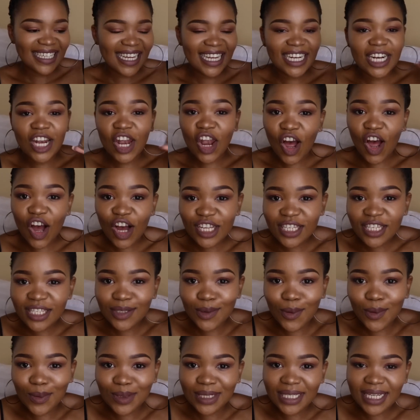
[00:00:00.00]
It lasts
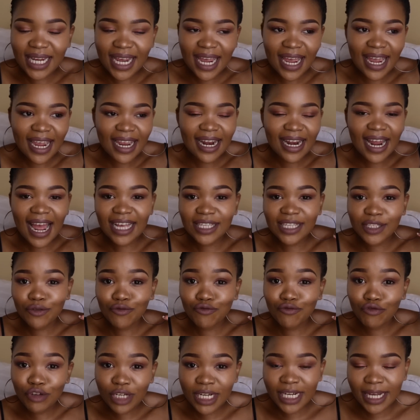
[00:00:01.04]
all day. It has a
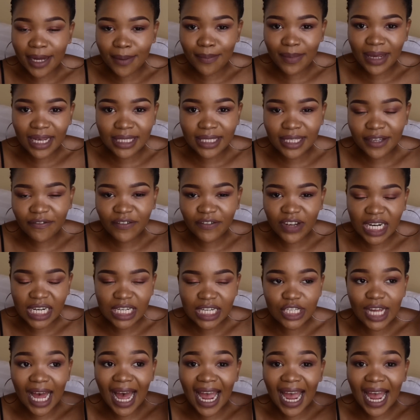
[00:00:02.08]
really amazing finish.